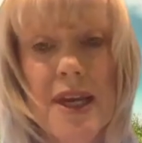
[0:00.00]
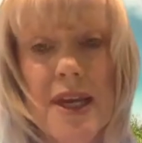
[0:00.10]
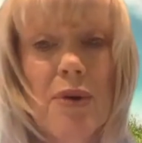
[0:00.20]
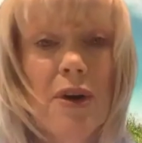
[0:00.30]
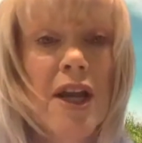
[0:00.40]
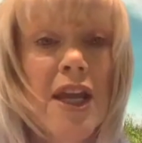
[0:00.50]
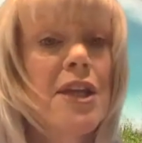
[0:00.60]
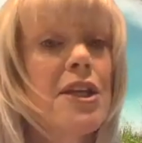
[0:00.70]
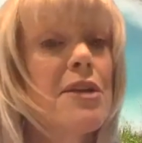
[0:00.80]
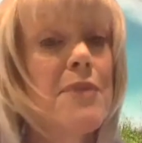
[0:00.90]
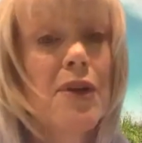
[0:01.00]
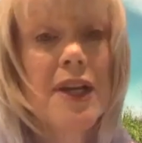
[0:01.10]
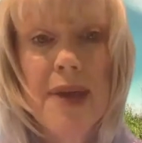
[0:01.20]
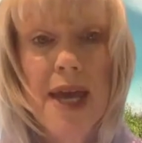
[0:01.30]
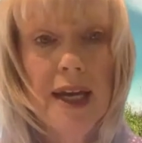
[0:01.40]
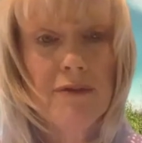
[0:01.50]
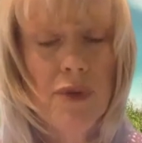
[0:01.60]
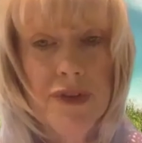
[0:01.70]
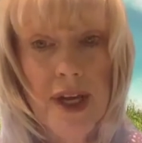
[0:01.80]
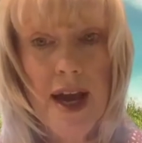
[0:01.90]
They were commuting back and
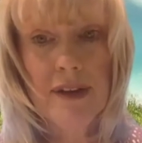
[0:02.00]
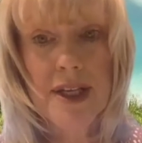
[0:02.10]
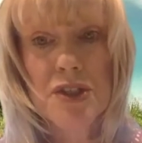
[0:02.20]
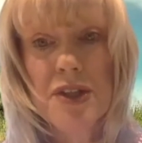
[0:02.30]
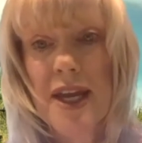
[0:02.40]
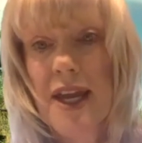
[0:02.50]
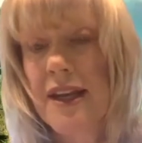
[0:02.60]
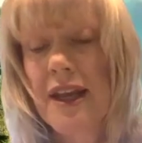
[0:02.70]
forth to college. They had